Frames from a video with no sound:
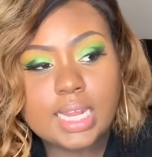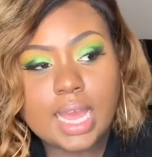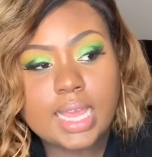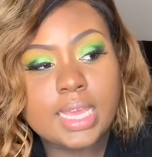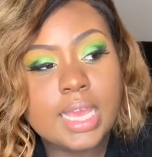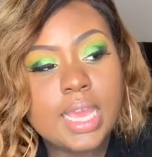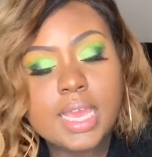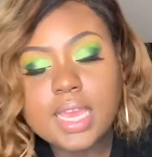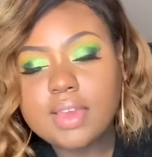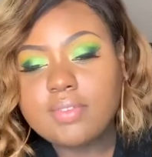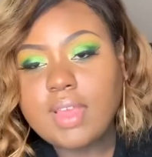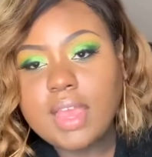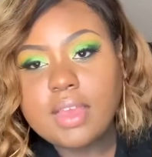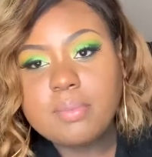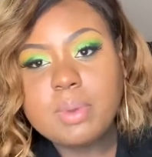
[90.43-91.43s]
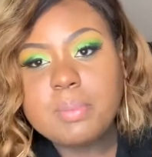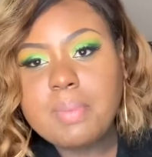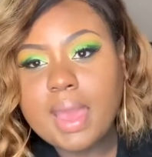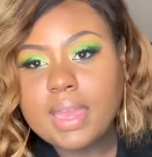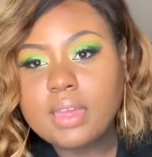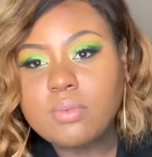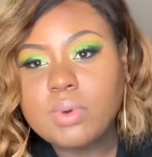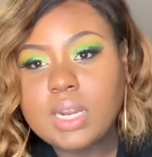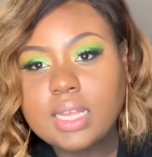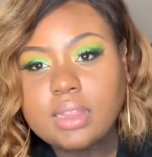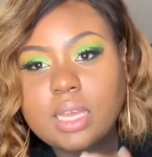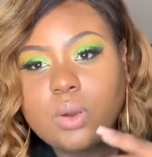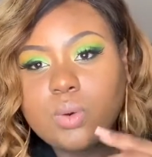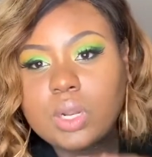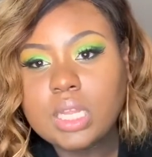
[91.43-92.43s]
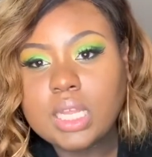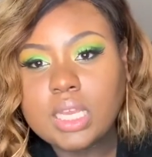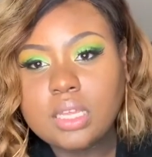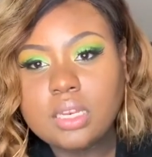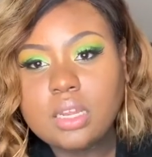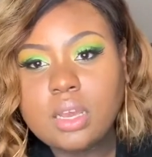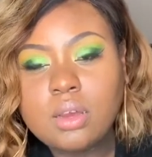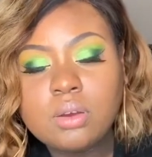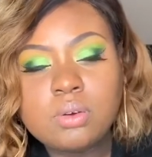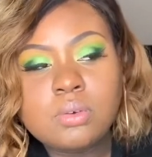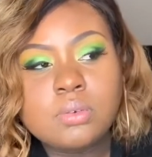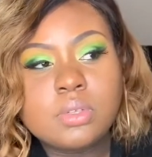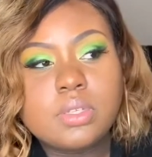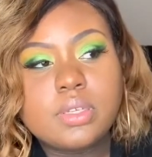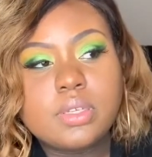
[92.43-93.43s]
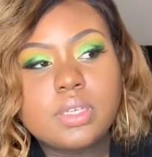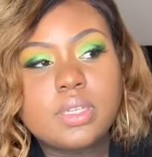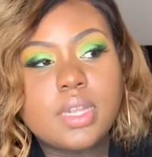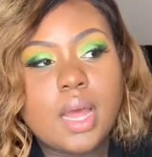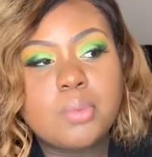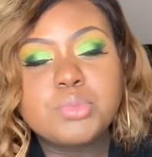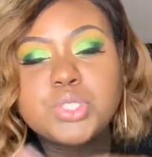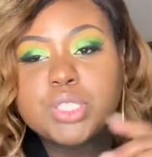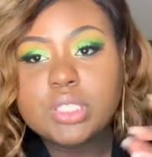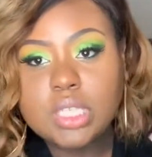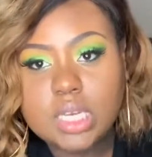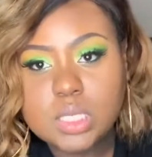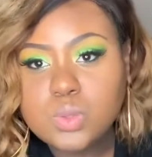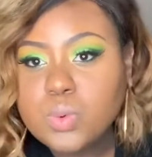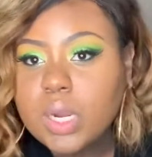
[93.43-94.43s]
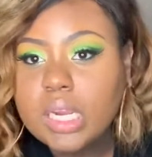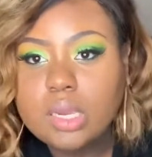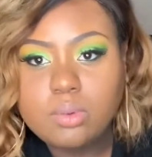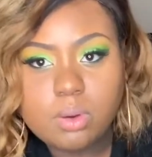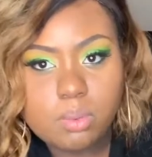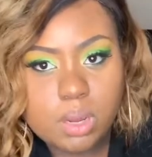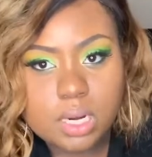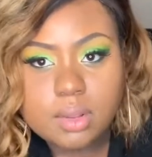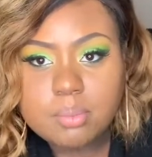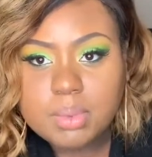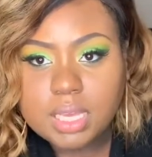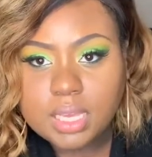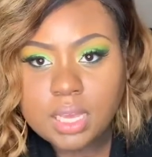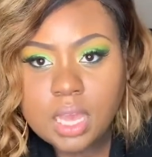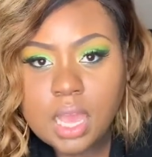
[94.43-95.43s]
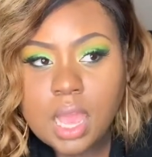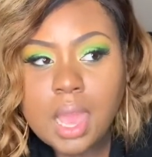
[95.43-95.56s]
Like if they could be back in what I think Orlando, I'm sure that's where he would want to be.